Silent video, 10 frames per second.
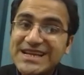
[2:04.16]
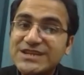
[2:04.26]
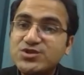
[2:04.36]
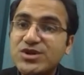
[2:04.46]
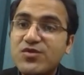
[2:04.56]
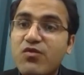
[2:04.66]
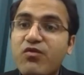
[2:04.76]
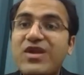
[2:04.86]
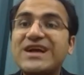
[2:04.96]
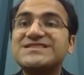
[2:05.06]
gradually
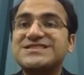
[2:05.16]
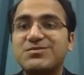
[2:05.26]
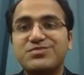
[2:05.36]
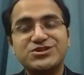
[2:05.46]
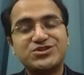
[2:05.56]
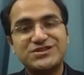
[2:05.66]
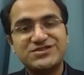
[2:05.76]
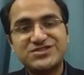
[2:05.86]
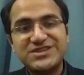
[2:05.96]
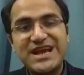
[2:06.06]
flex the
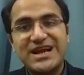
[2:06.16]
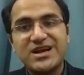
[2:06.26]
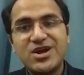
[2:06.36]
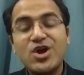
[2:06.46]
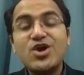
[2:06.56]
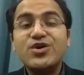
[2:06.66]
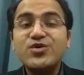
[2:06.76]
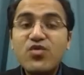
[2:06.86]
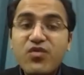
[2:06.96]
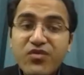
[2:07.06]
patient's neck.
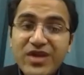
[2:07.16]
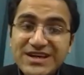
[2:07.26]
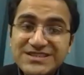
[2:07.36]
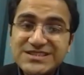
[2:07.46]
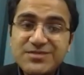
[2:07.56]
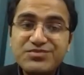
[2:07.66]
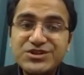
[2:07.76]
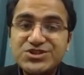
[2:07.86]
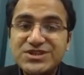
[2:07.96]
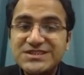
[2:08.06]
You flex the
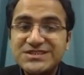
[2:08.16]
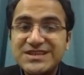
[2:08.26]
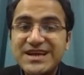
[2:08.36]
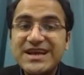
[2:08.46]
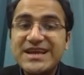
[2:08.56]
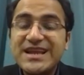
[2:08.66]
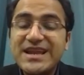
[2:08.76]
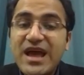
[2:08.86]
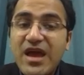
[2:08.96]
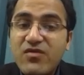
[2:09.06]
patient's neck in
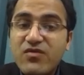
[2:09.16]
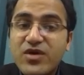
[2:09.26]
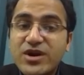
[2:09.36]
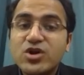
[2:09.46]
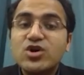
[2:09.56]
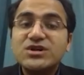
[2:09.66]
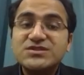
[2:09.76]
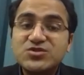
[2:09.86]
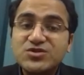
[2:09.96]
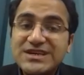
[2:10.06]
an effort
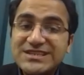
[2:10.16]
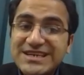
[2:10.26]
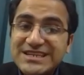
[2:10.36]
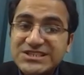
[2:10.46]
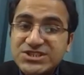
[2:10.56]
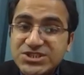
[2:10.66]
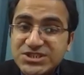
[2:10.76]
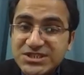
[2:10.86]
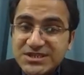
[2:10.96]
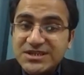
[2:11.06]
so that their
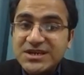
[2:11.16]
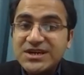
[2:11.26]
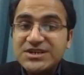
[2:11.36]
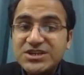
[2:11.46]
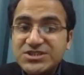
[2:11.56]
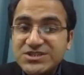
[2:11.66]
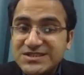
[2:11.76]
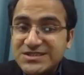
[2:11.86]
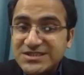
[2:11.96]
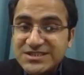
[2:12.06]
chin
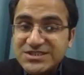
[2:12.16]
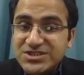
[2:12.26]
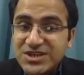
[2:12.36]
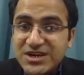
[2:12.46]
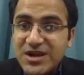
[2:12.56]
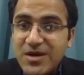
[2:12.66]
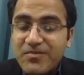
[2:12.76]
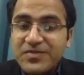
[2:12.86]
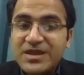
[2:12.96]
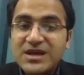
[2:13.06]
touches their sternum.